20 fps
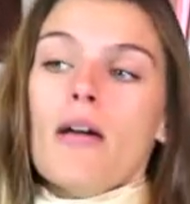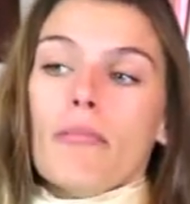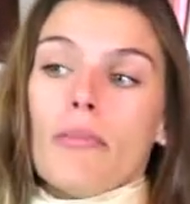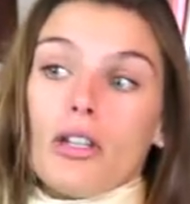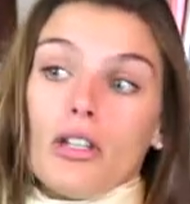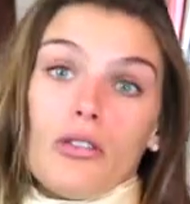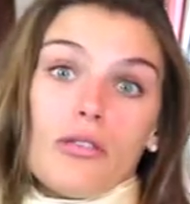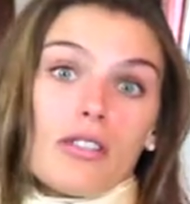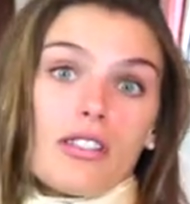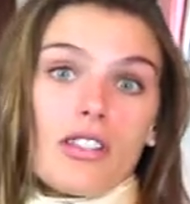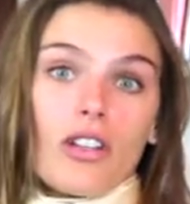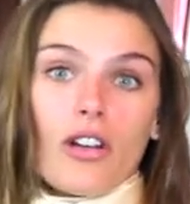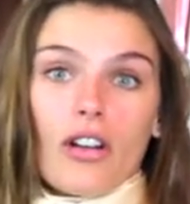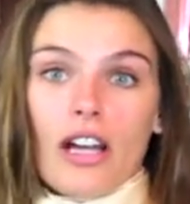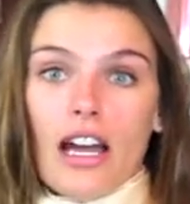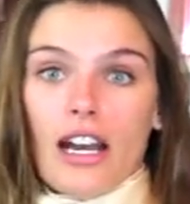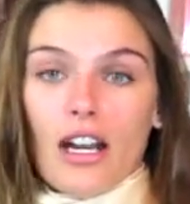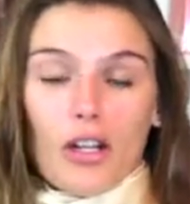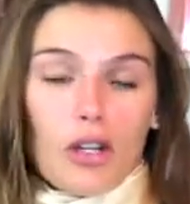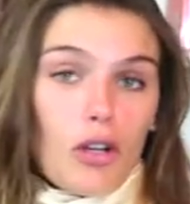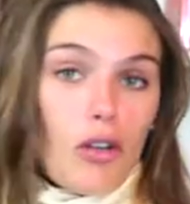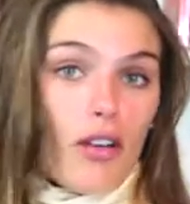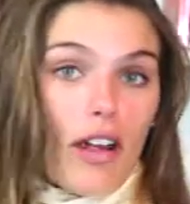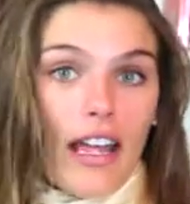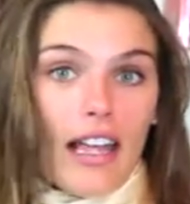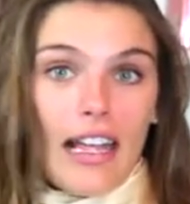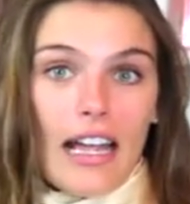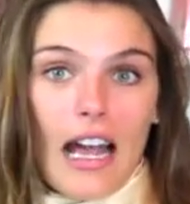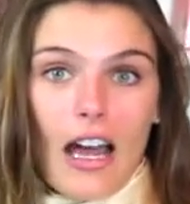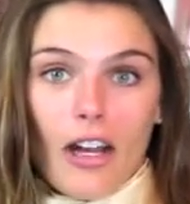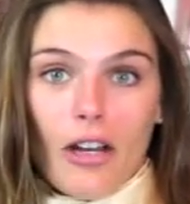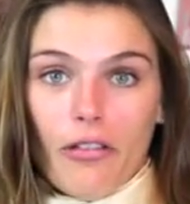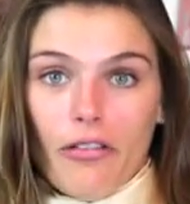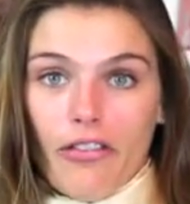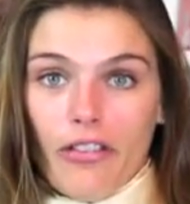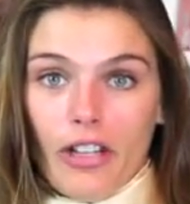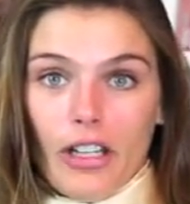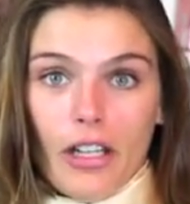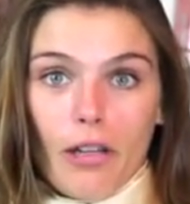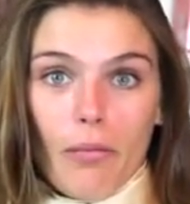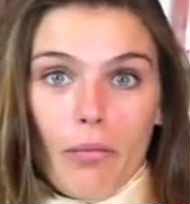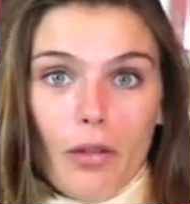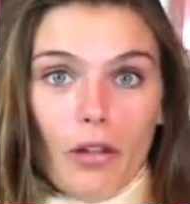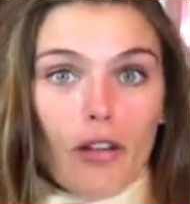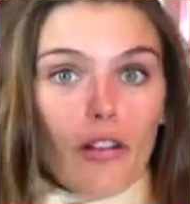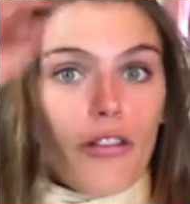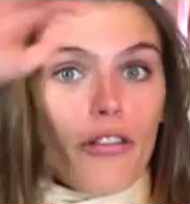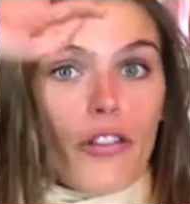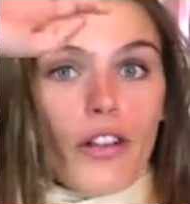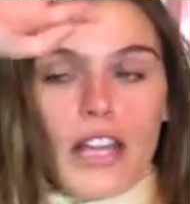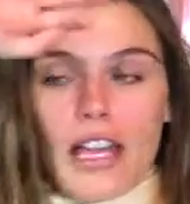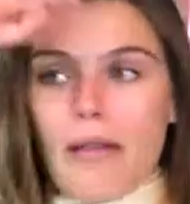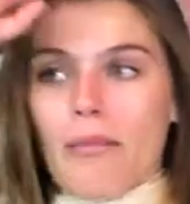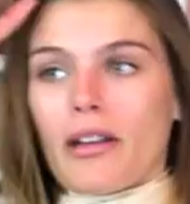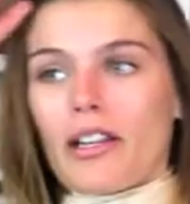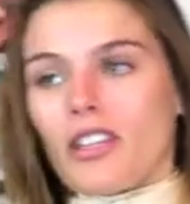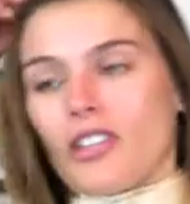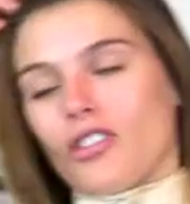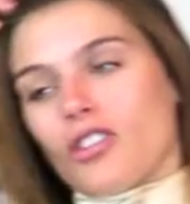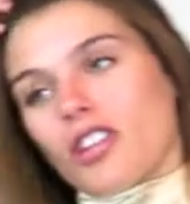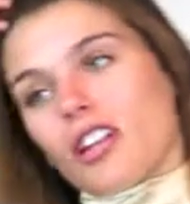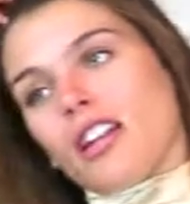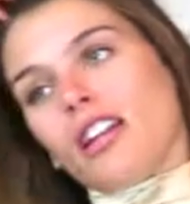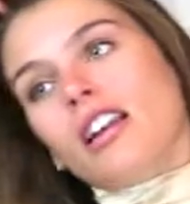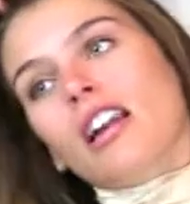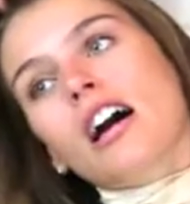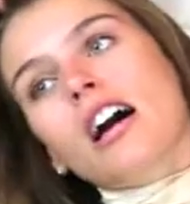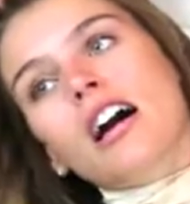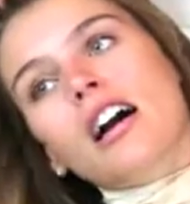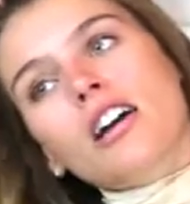but you still gotta crank out a really beautiful image and